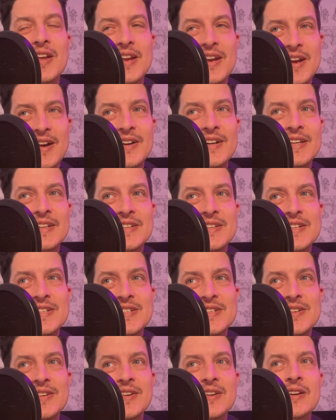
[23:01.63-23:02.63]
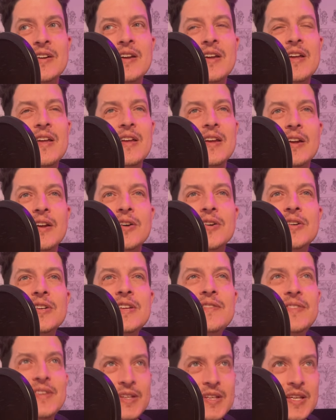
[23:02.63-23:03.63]
an air conditioner couldn't
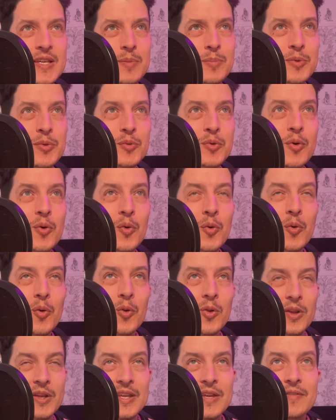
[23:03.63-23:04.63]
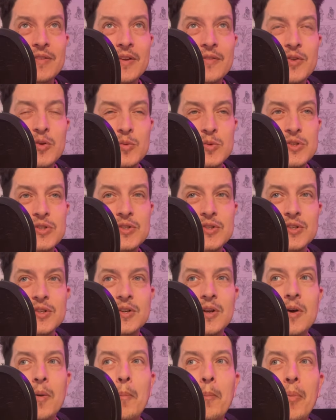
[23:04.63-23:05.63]
even keep you cool, even if you
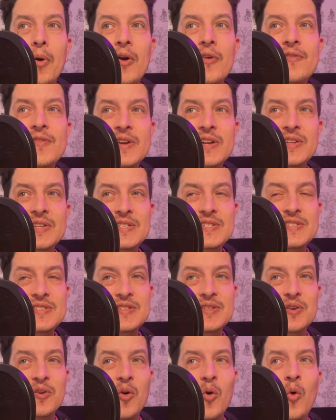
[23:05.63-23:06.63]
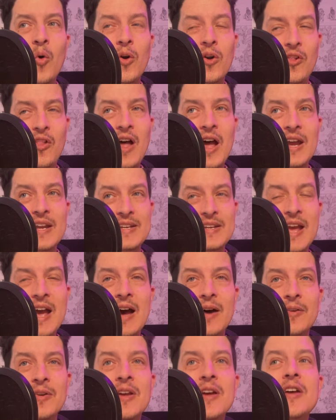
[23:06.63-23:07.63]
stood perfectly still or lied
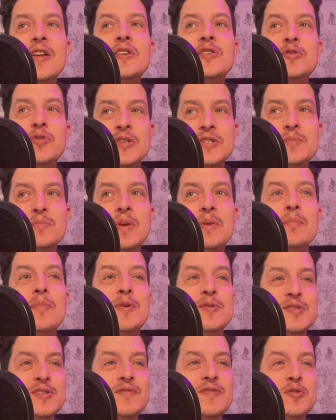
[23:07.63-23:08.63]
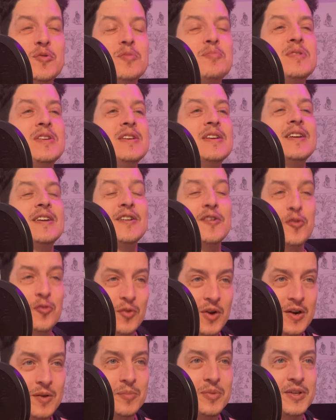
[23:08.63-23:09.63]
down. Trust me, most of you would be
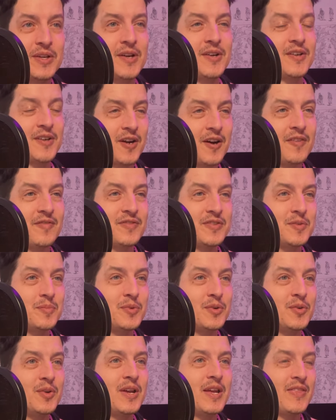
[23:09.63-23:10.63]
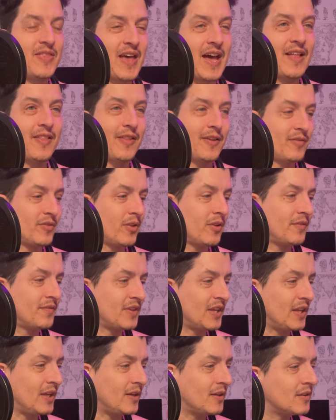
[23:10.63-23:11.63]
incredibly uncomfortable in that level of
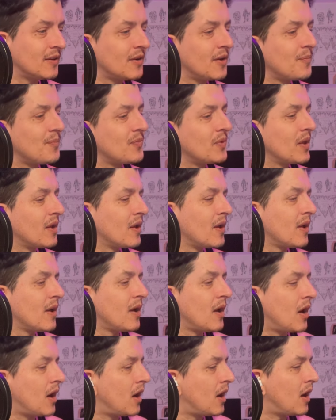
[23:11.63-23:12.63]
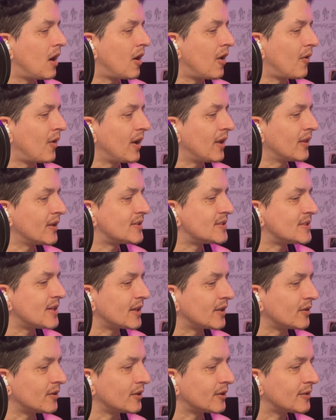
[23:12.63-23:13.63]
heat. All right, let's
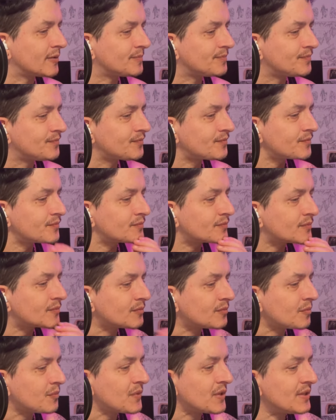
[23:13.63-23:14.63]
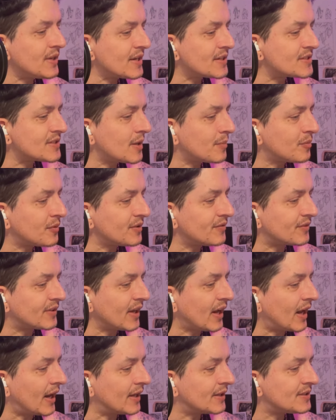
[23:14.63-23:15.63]
take a look. Next up, we've
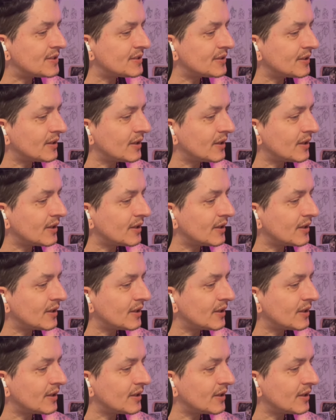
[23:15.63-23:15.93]
got